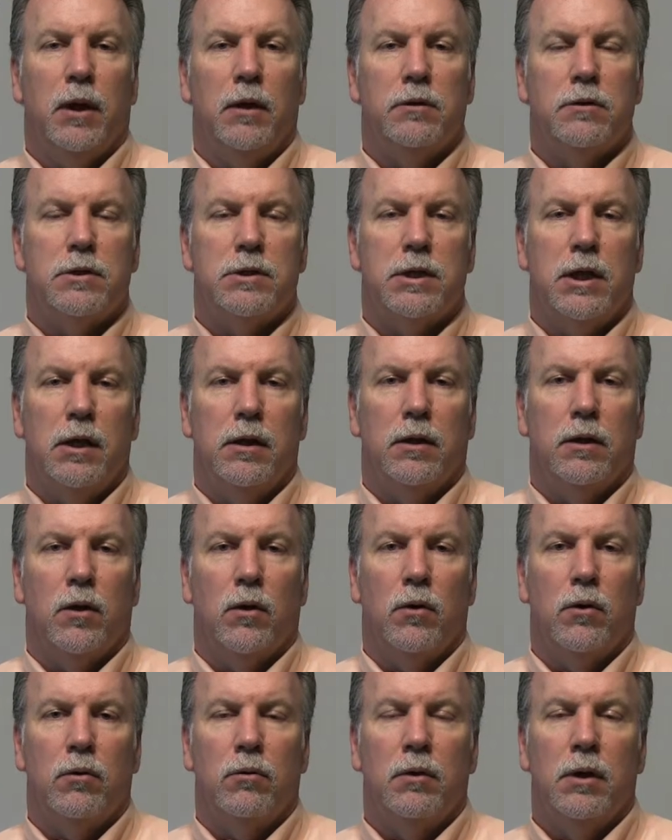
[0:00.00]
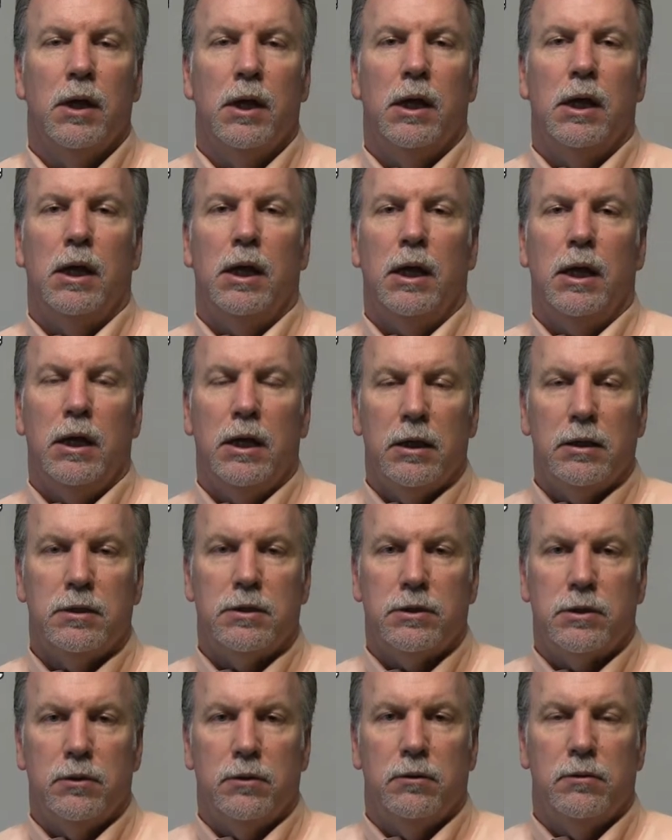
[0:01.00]
They understand the goal
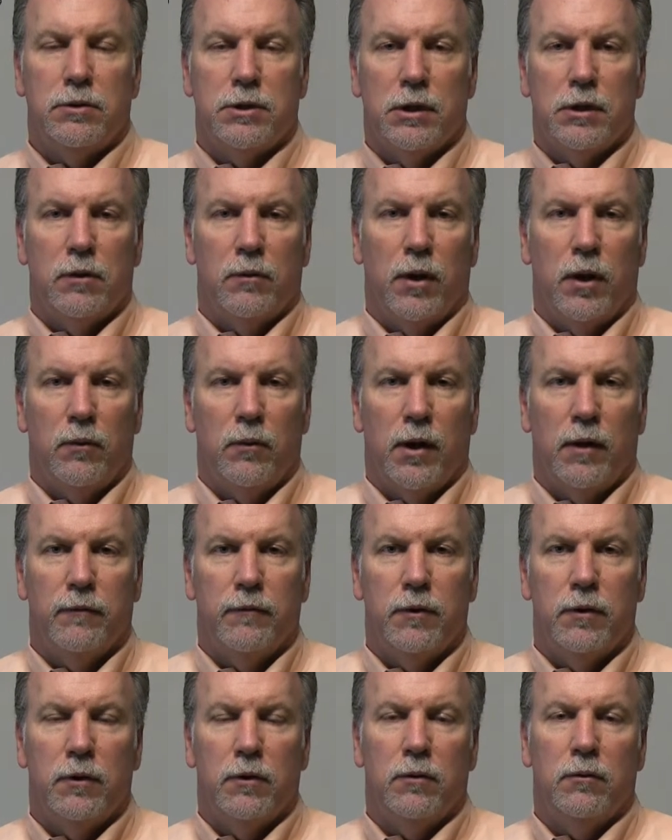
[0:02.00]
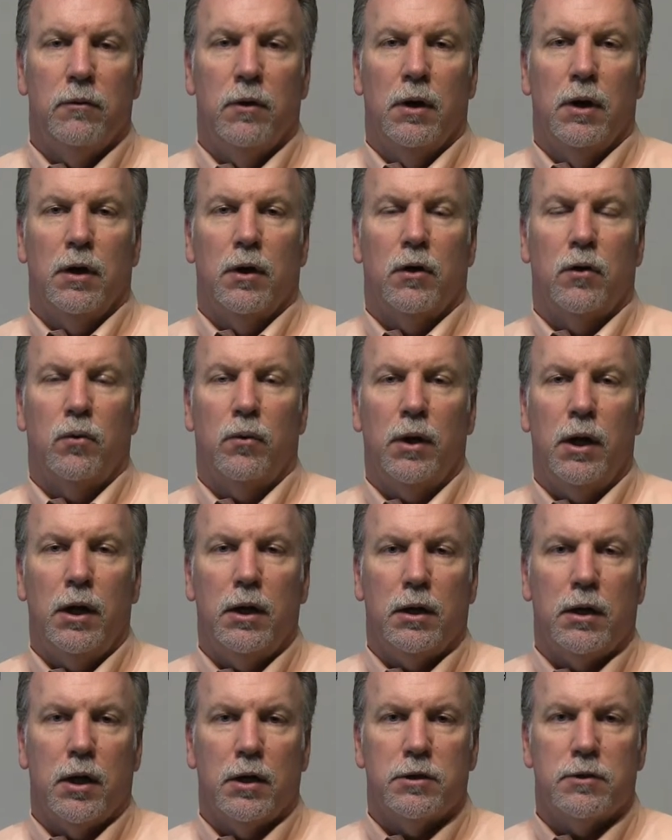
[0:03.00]
is to generate revenue,
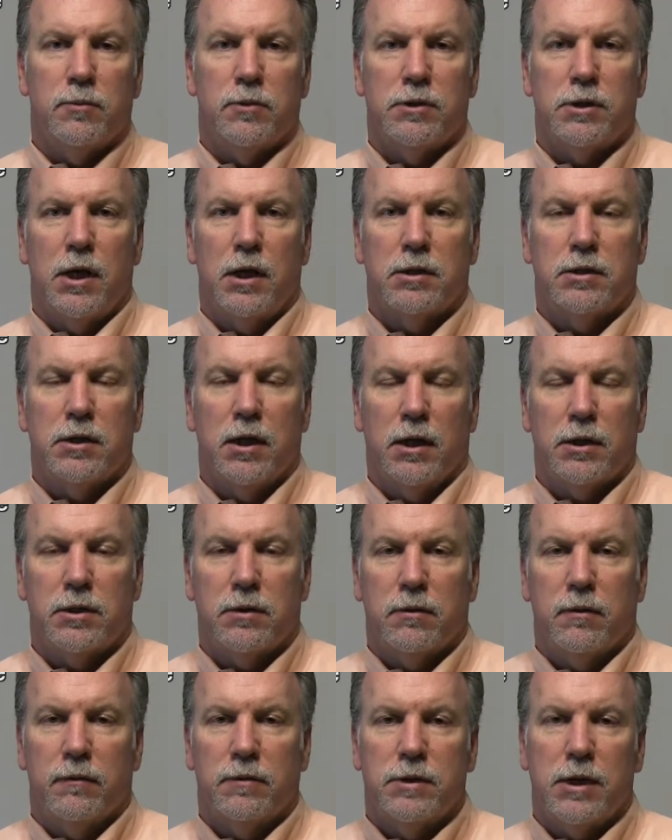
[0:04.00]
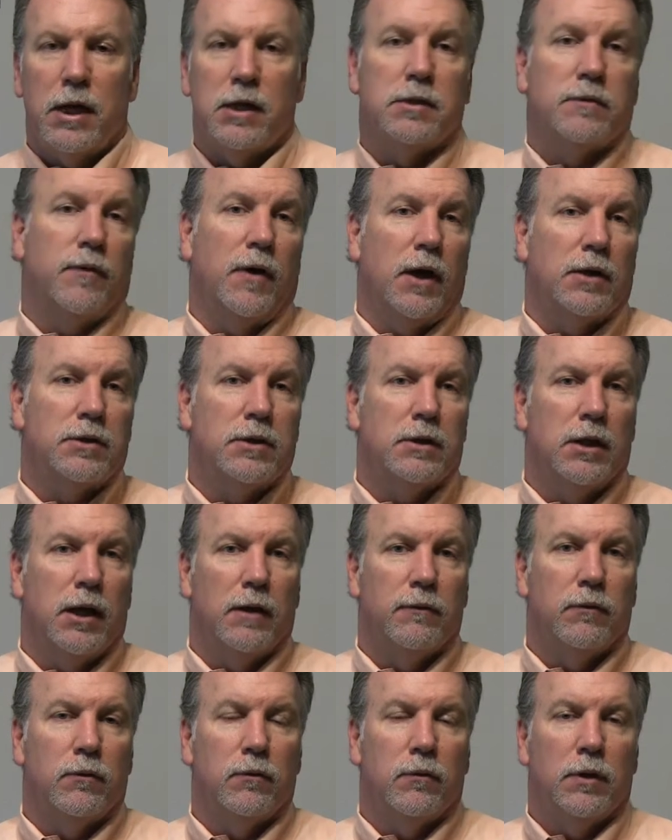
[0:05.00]
create a customer satisfaction
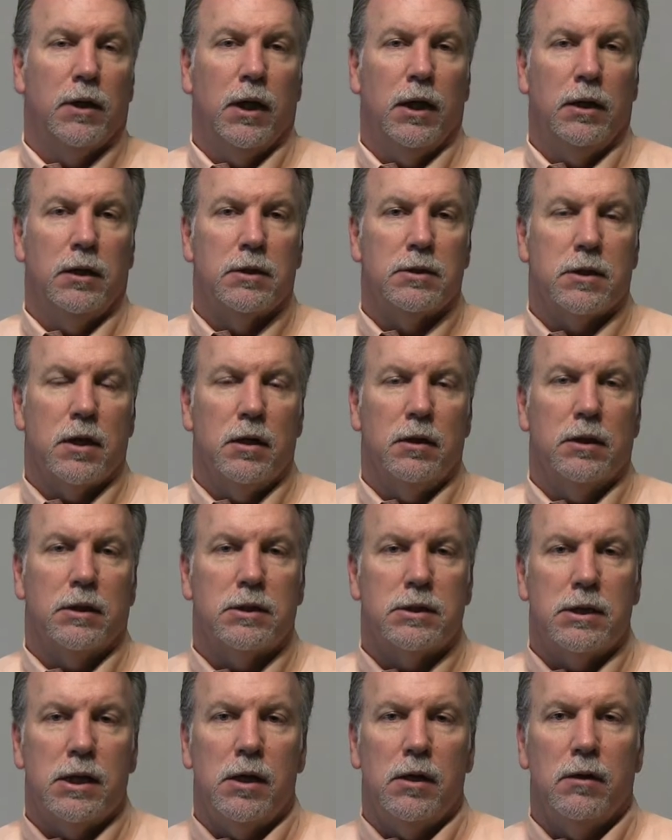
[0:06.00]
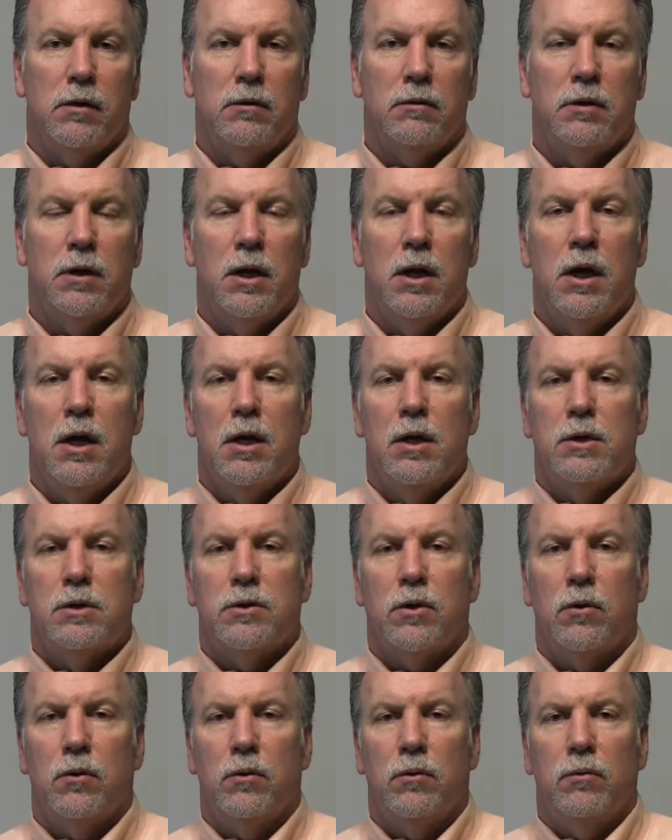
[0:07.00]
level that is unexcelled.
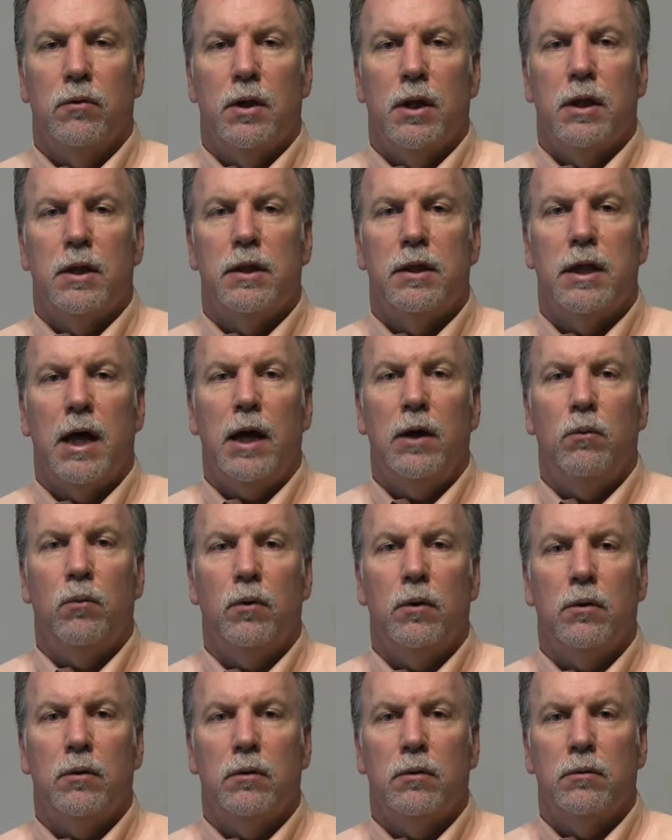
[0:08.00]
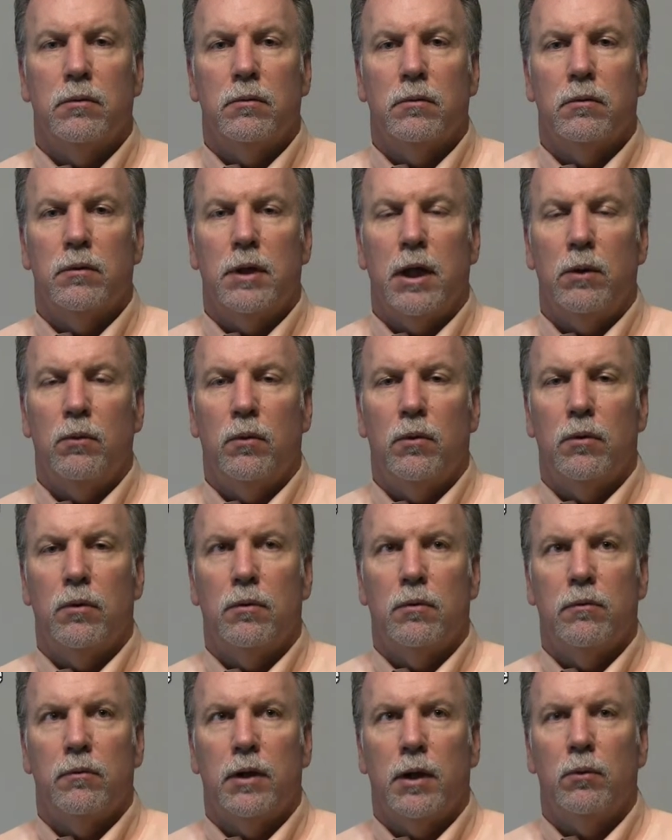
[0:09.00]
So they will
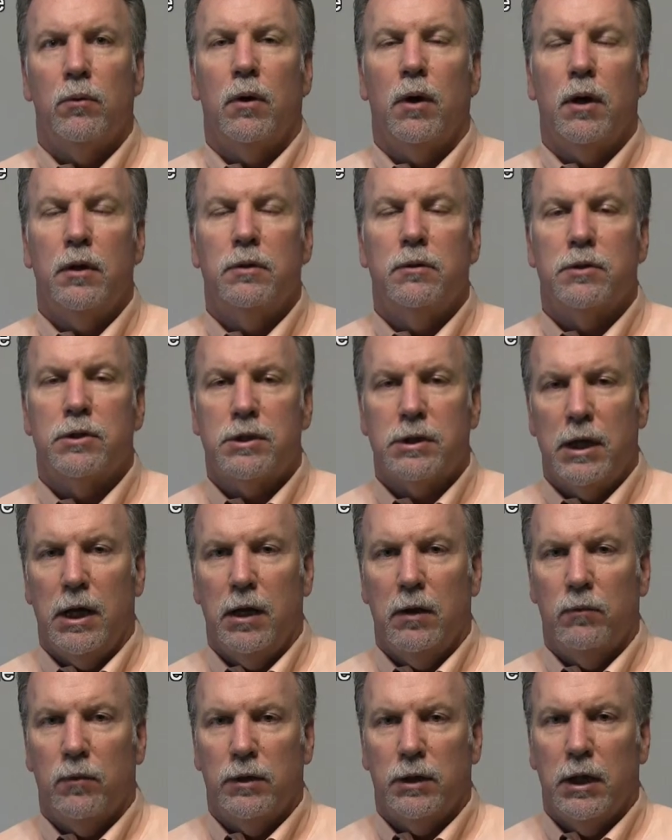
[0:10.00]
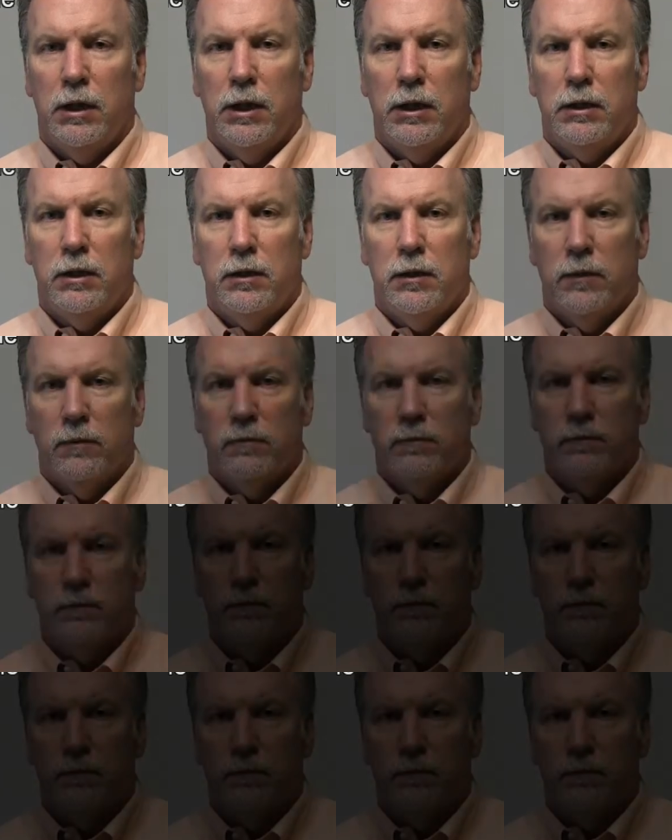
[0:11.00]
understand what they need to do.